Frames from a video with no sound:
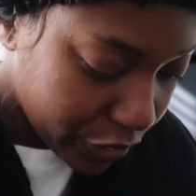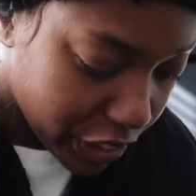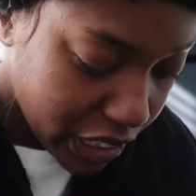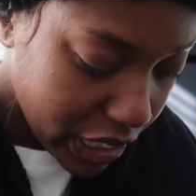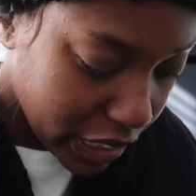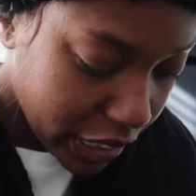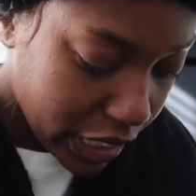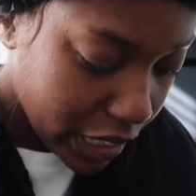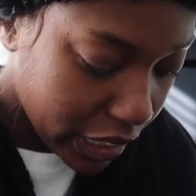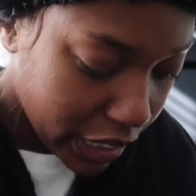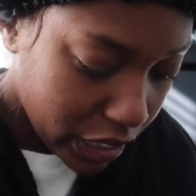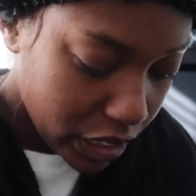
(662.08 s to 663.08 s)
she didn't
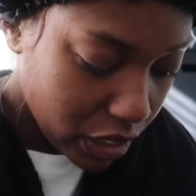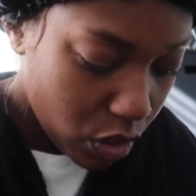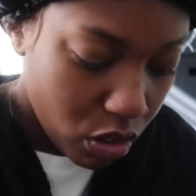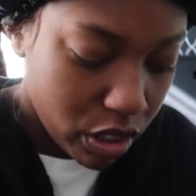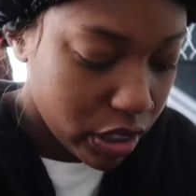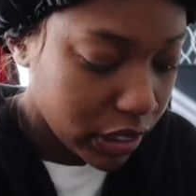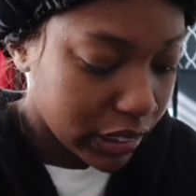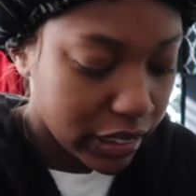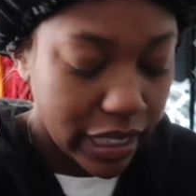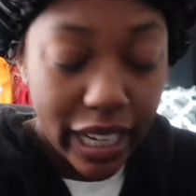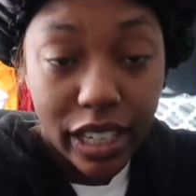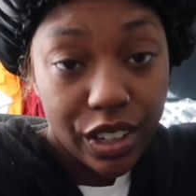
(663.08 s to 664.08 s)
get orders
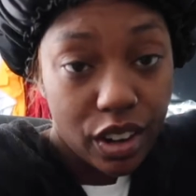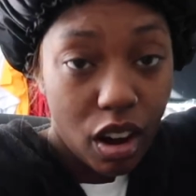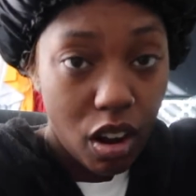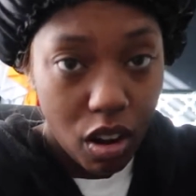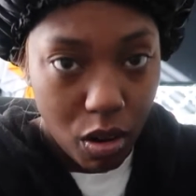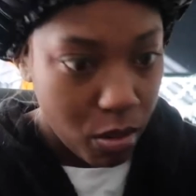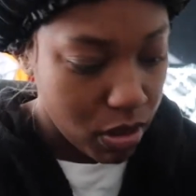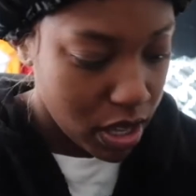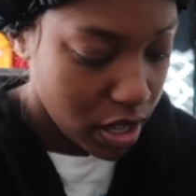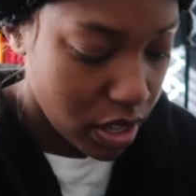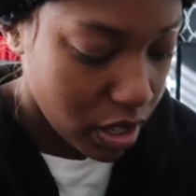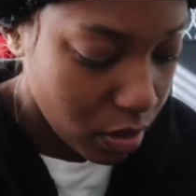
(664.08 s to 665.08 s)
dang near all
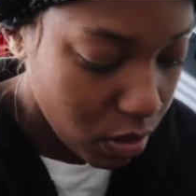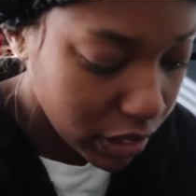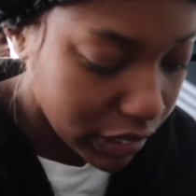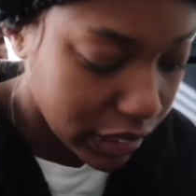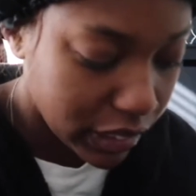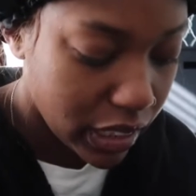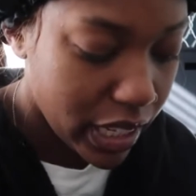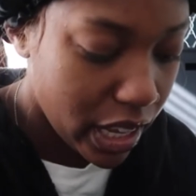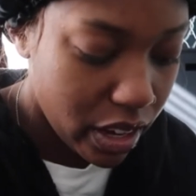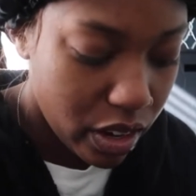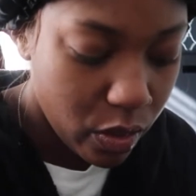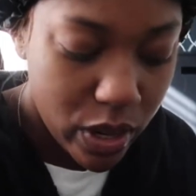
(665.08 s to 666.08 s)
week. It wasn't until the
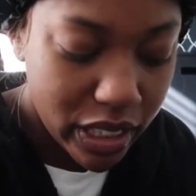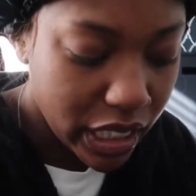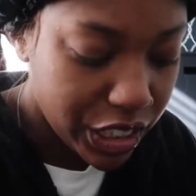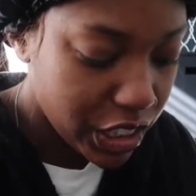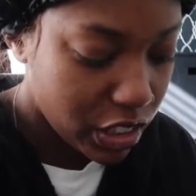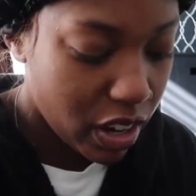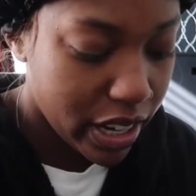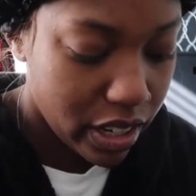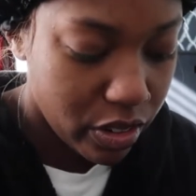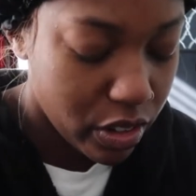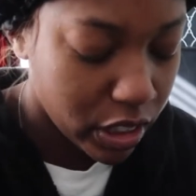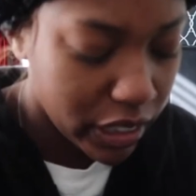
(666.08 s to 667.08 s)
end of the week that she started
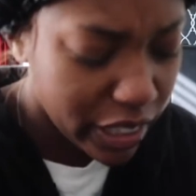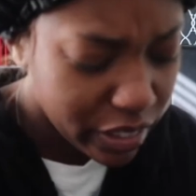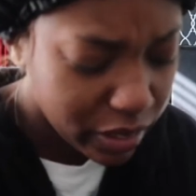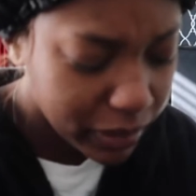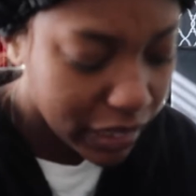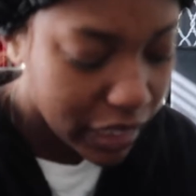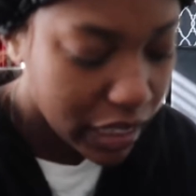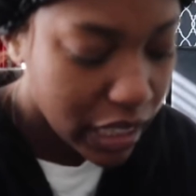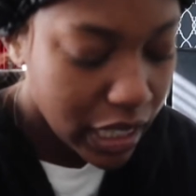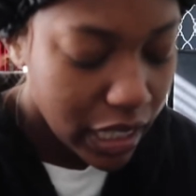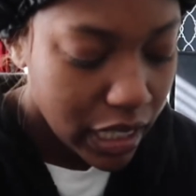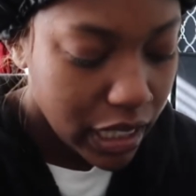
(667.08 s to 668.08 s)
getting orders. Like, you know what I'm saying?
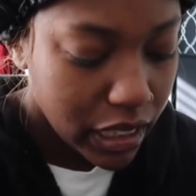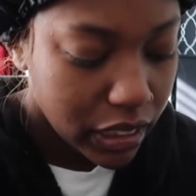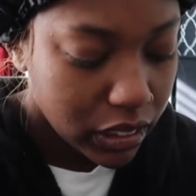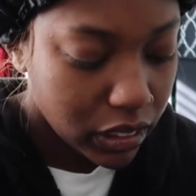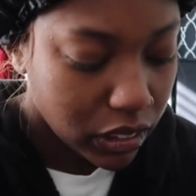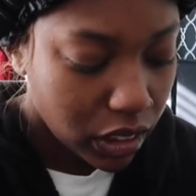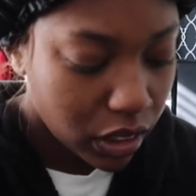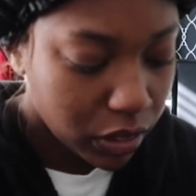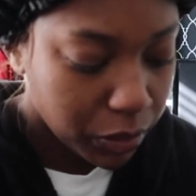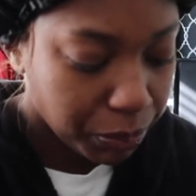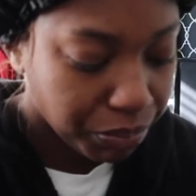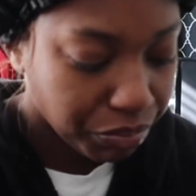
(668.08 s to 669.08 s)

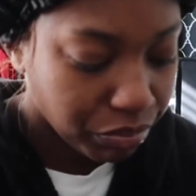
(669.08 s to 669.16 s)
so